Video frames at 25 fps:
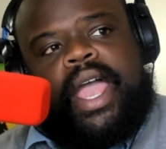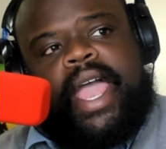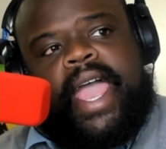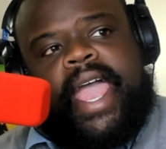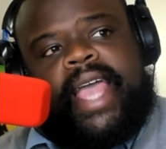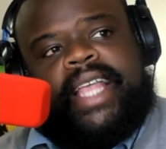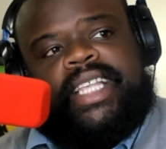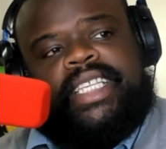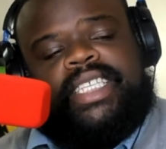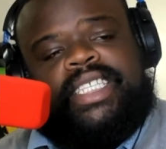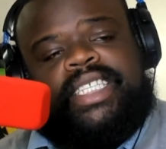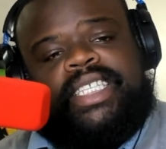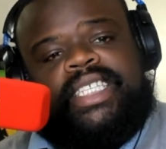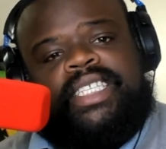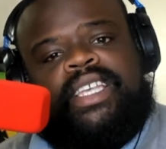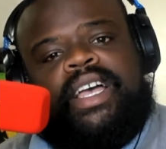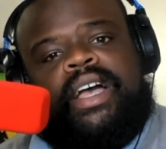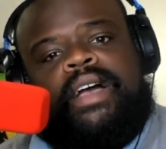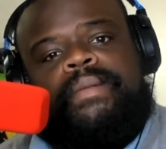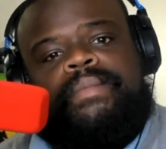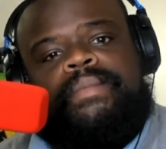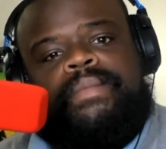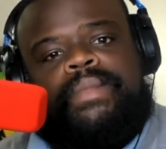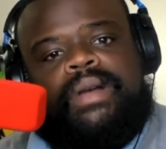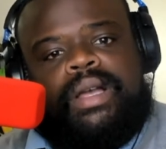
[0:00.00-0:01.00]
At
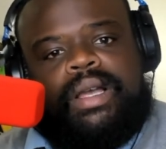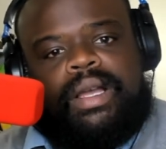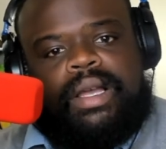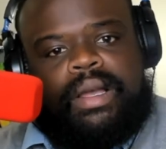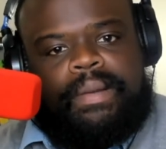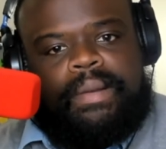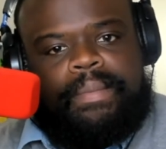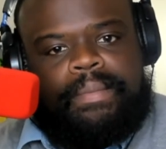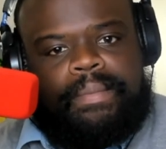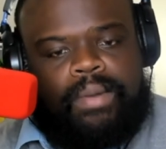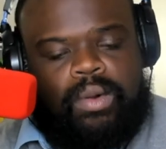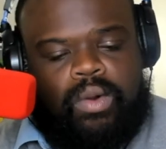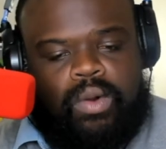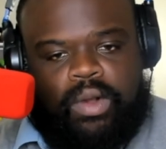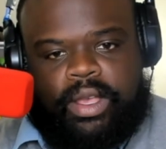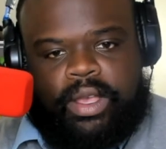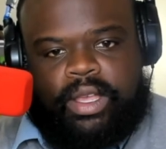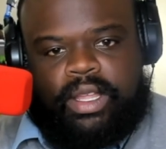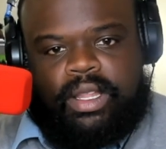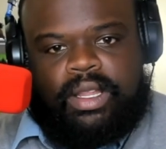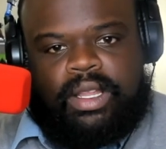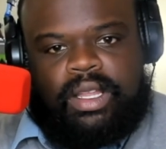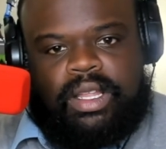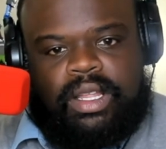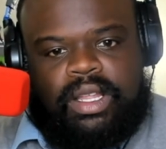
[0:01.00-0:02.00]
some
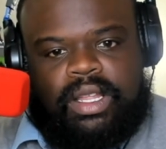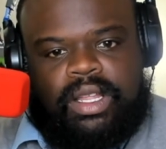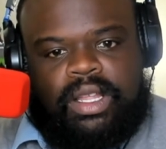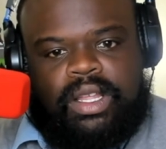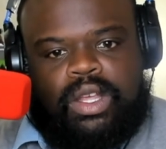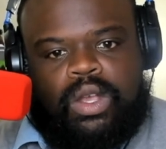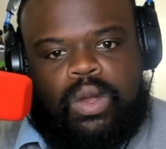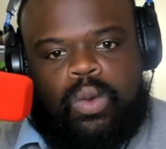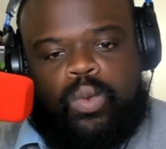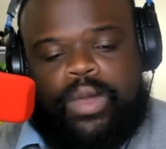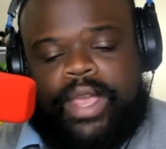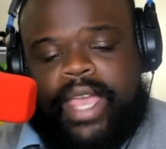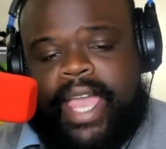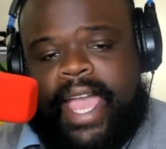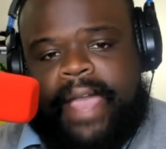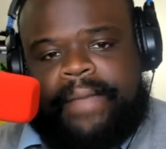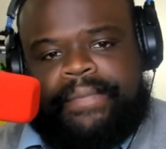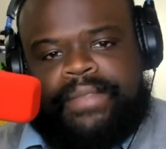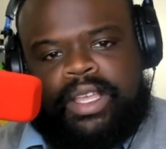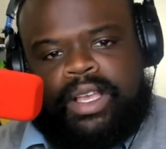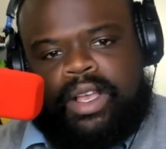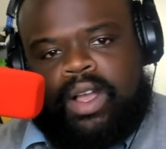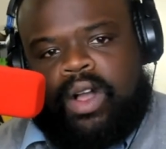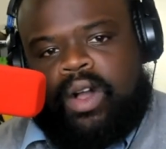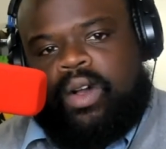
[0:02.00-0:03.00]
point, we have
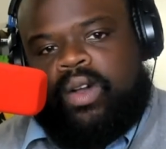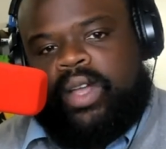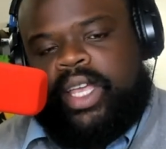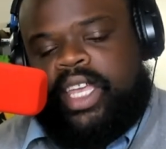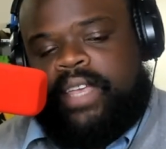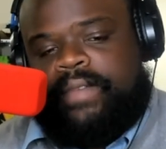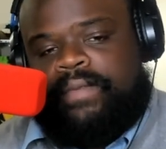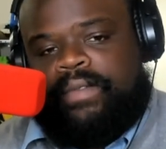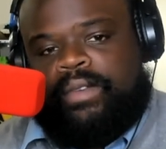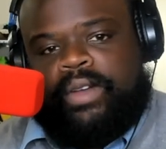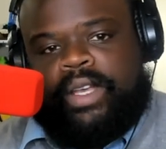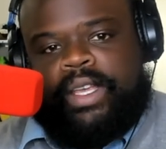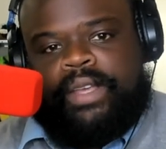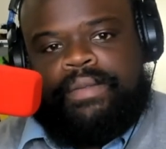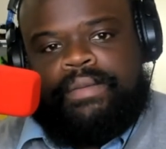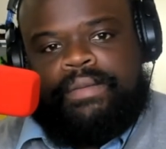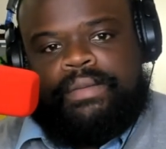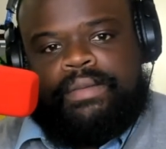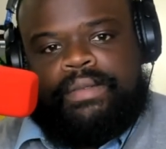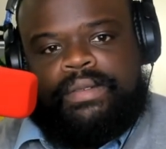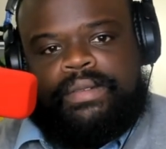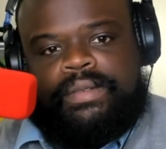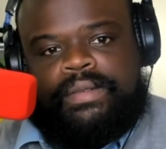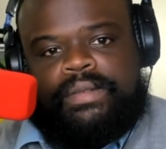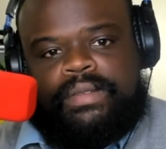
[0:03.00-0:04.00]
to call evil
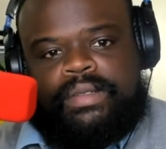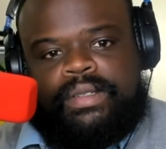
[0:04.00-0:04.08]
evil.